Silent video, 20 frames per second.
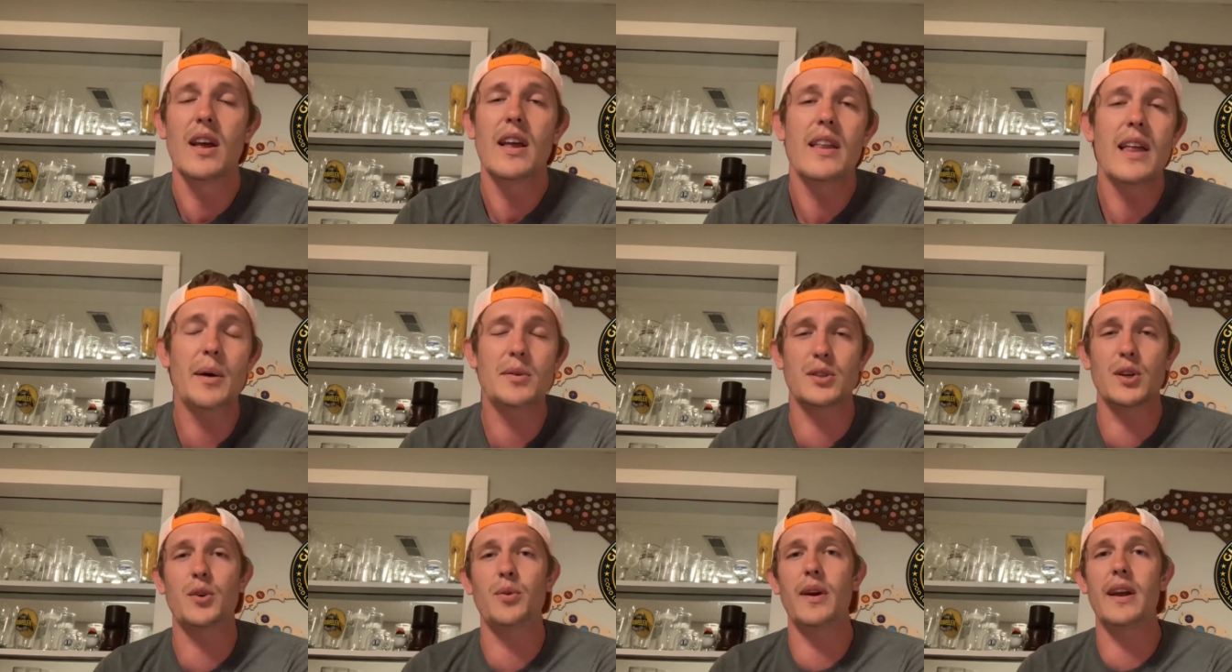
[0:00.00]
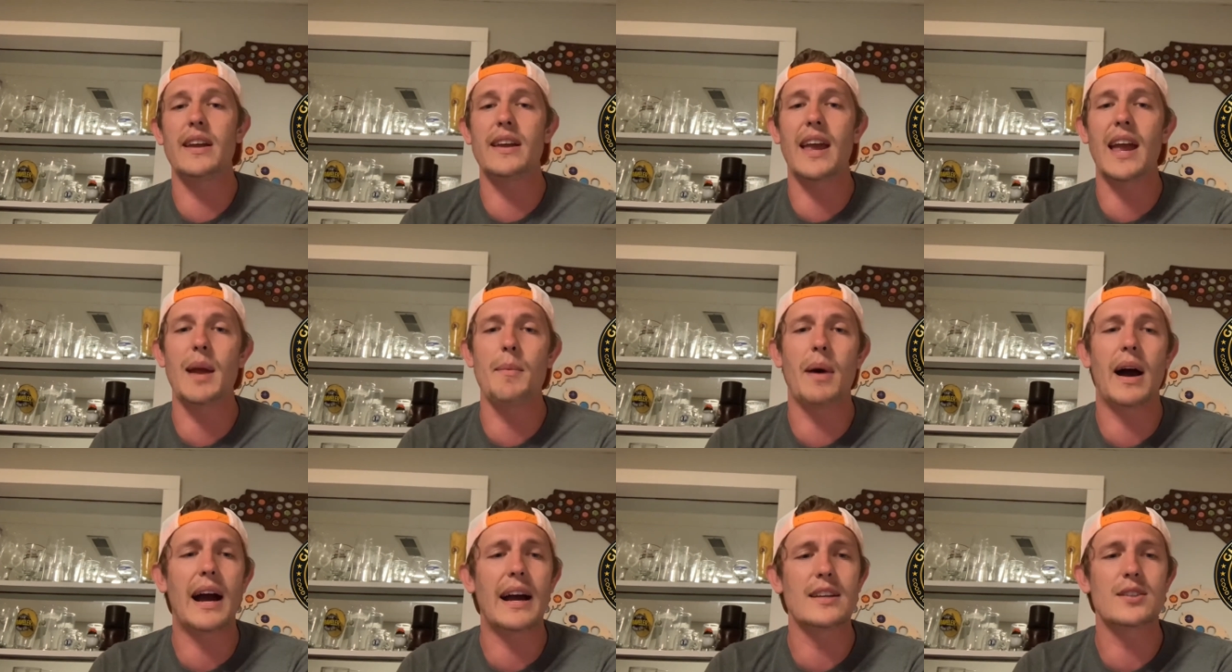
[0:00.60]
That was a great game,
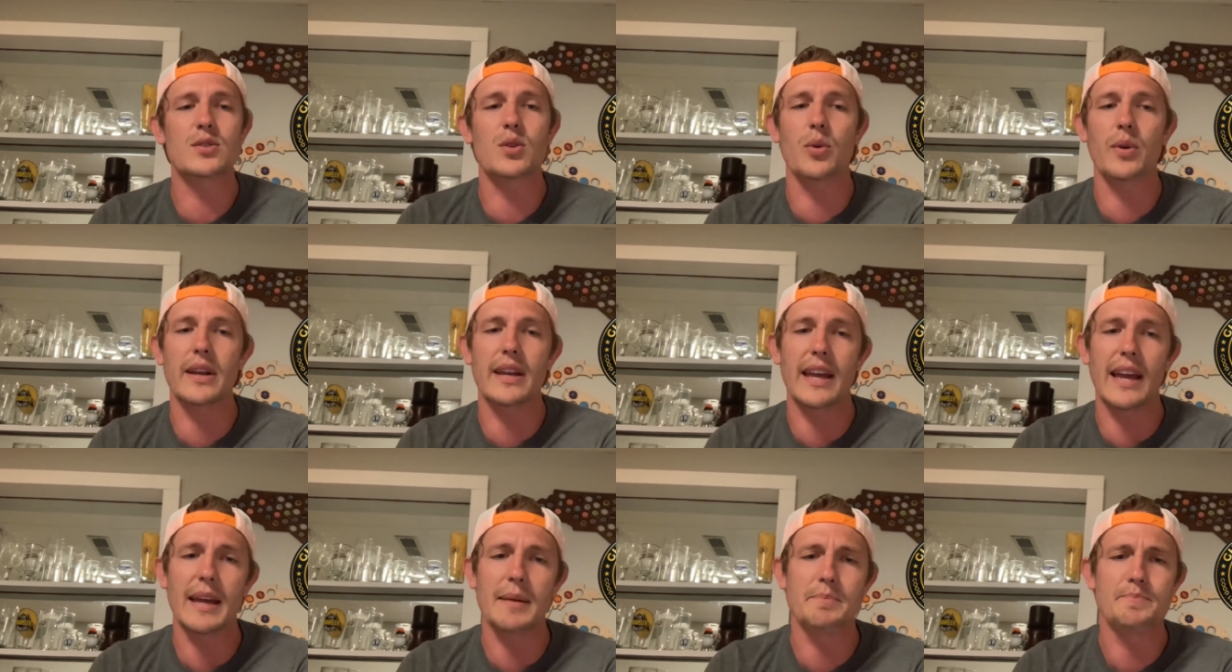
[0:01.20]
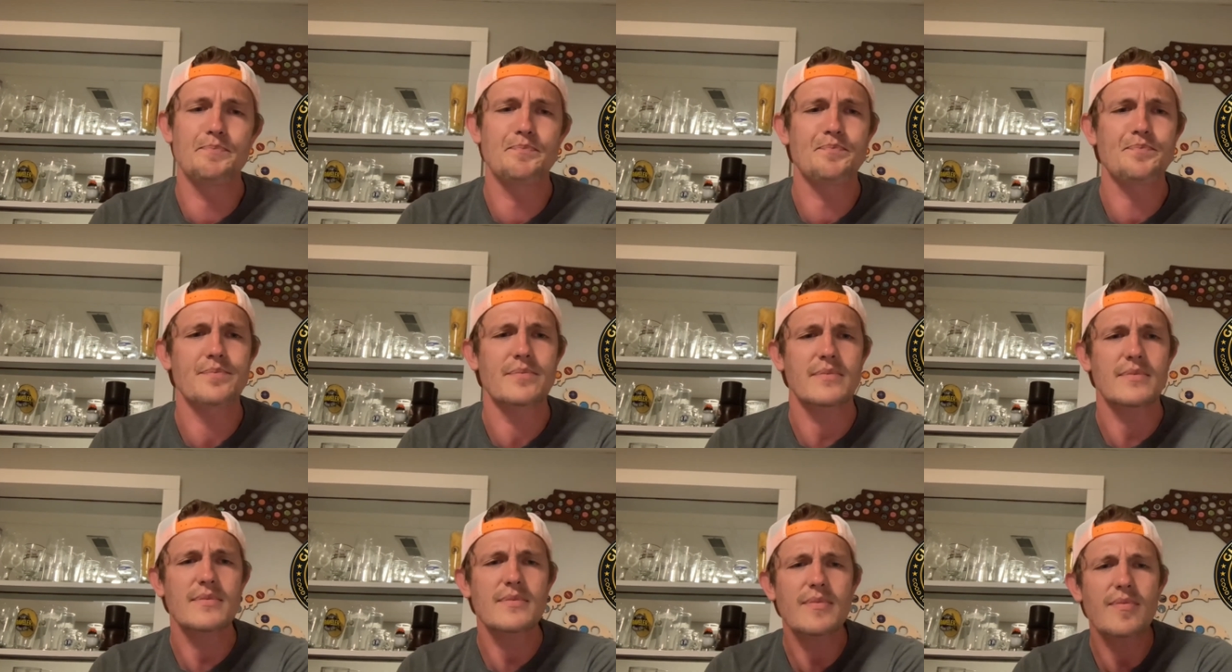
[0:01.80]
high-scoring game.
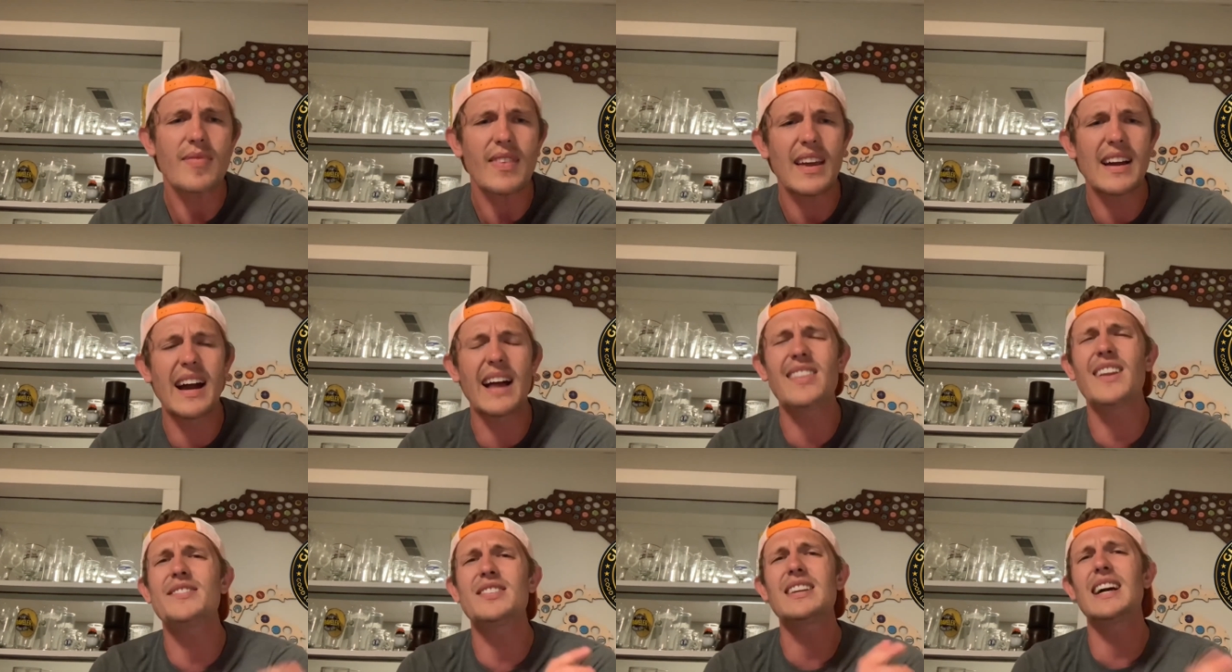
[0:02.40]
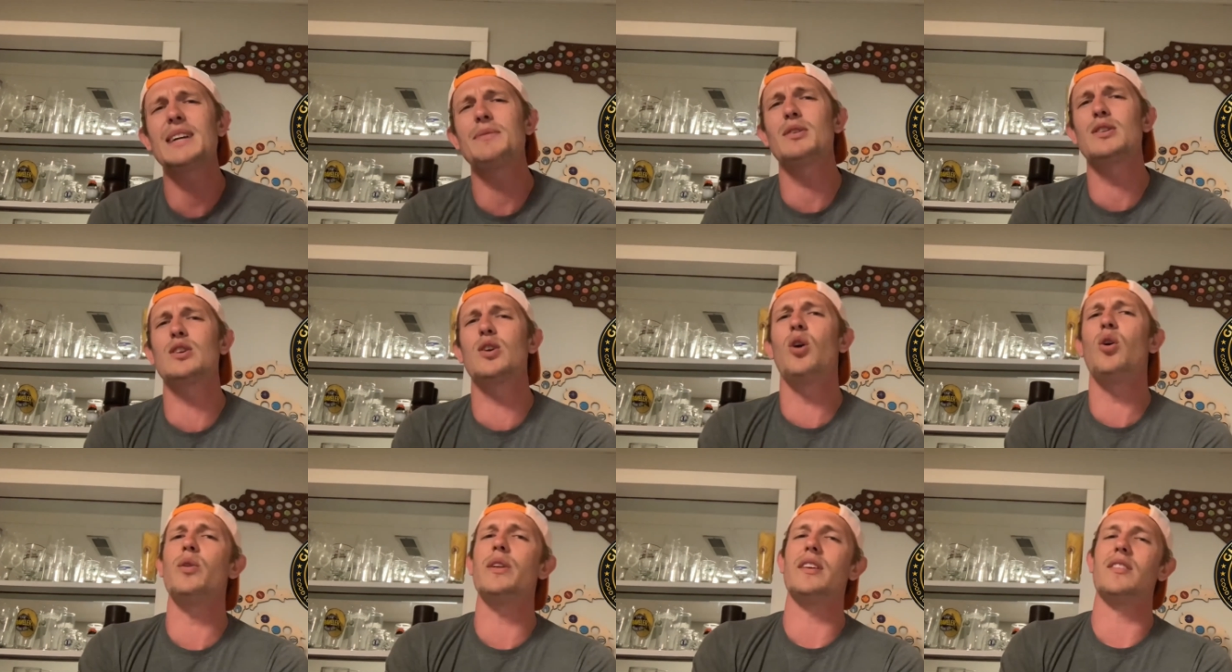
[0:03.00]
I love to talk about the
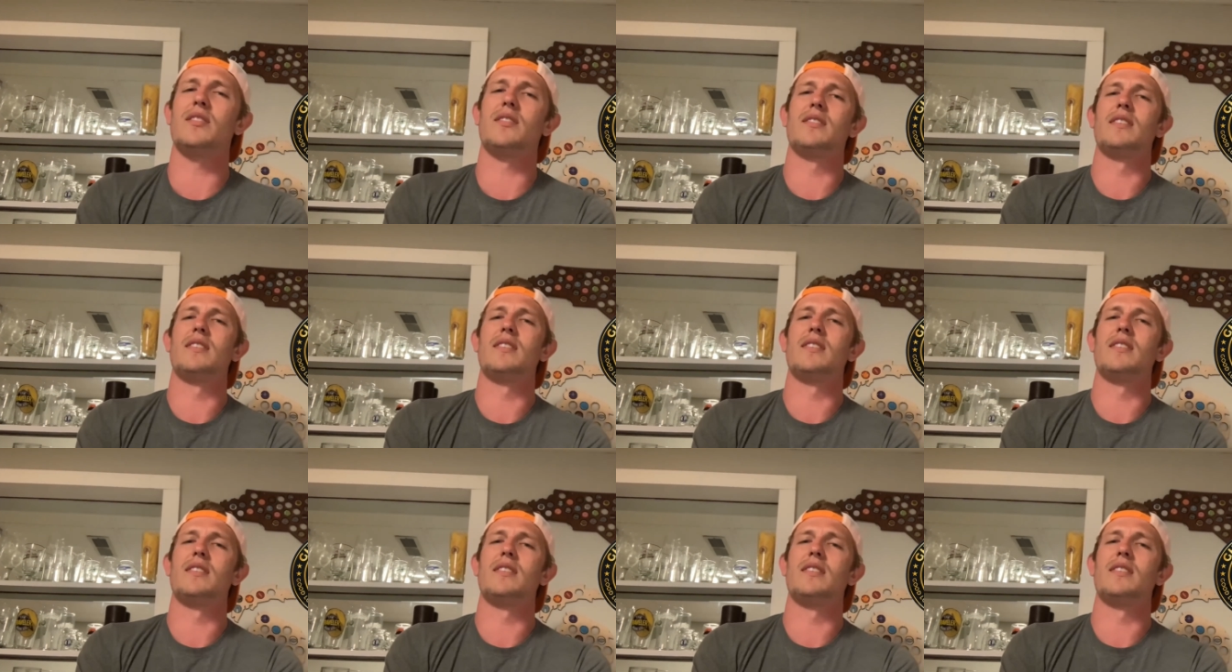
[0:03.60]
goalies.